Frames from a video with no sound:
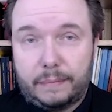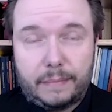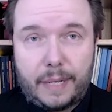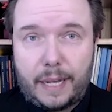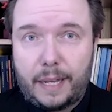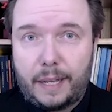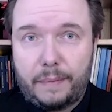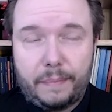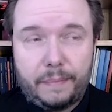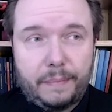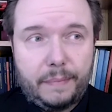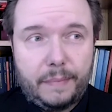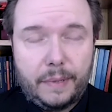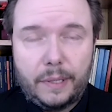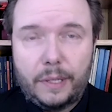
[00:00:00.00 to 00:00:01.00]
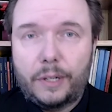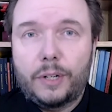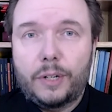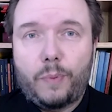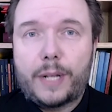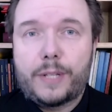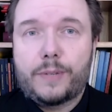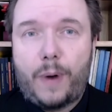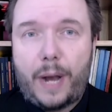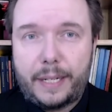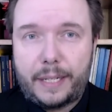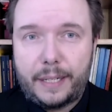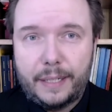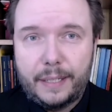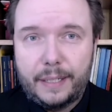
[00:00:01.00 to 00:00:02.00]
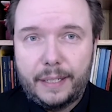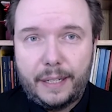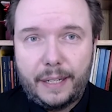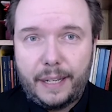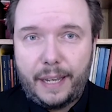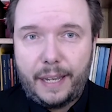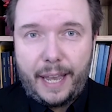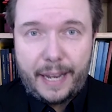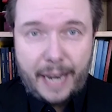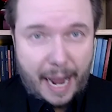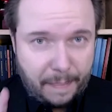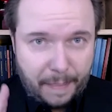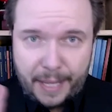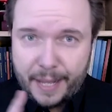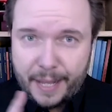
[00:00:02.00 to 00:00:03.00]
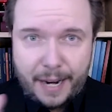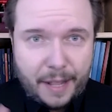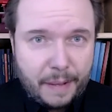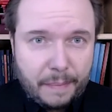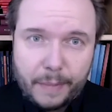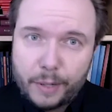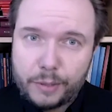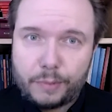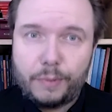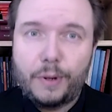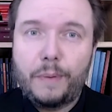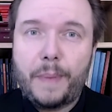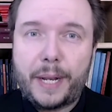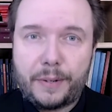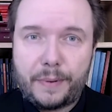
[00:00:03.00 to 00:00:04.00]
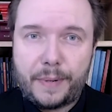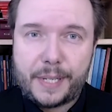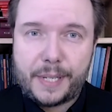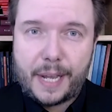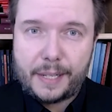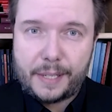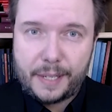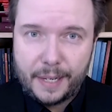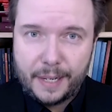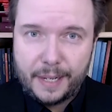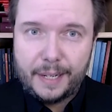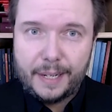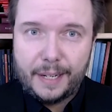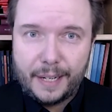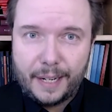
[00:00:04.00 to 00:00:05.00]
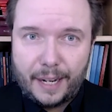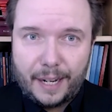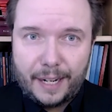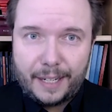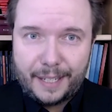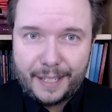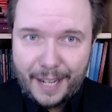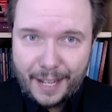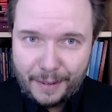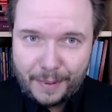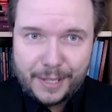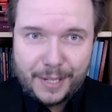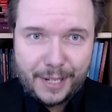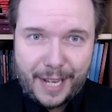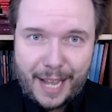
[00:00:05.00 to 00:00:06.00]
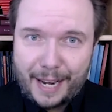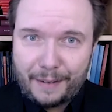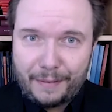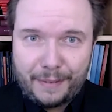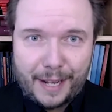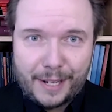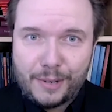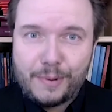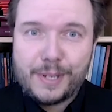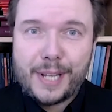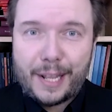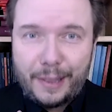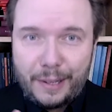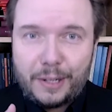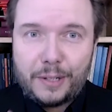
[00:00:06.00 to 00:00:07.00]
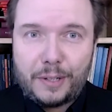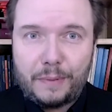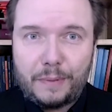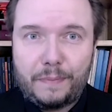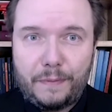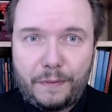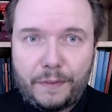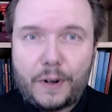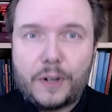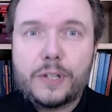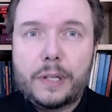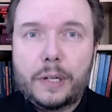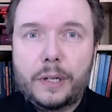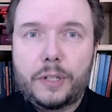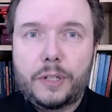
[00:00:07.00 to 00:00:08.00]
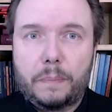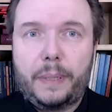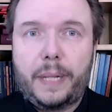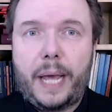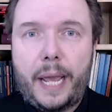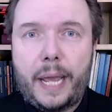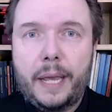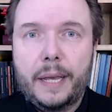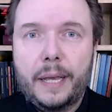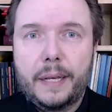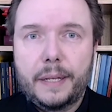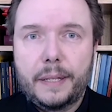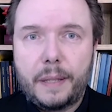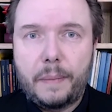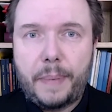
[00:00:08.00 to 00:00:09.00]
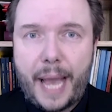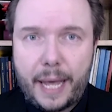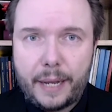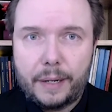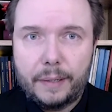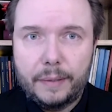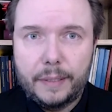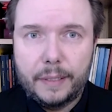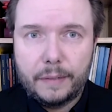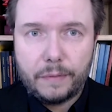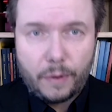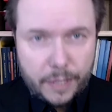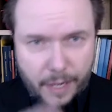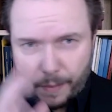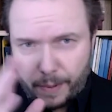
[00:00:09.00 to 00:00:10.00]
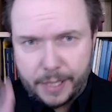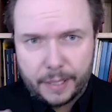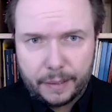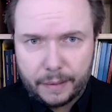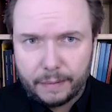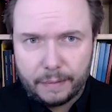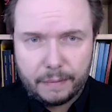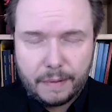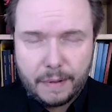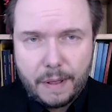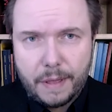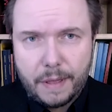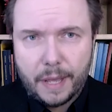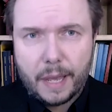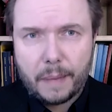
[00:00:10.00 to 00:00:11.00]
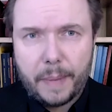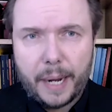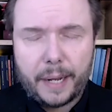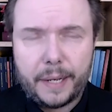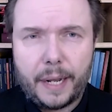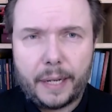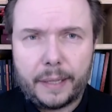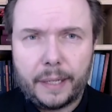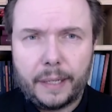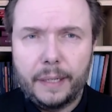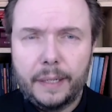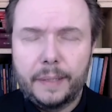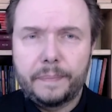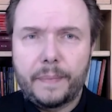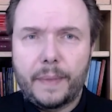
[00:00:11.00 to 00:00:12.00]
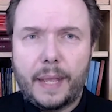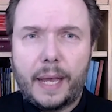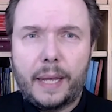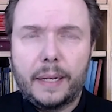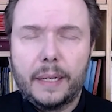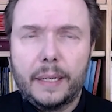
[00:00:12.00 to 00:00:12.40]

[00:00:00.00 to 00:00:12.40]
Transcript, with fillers: uh, learned what's what, and I mean that in the most rudimentary sense. Uh, in other words, it's kind of as soon as I learned to first learn to play the piano. Of course, I wasn't thinking about conducting yet.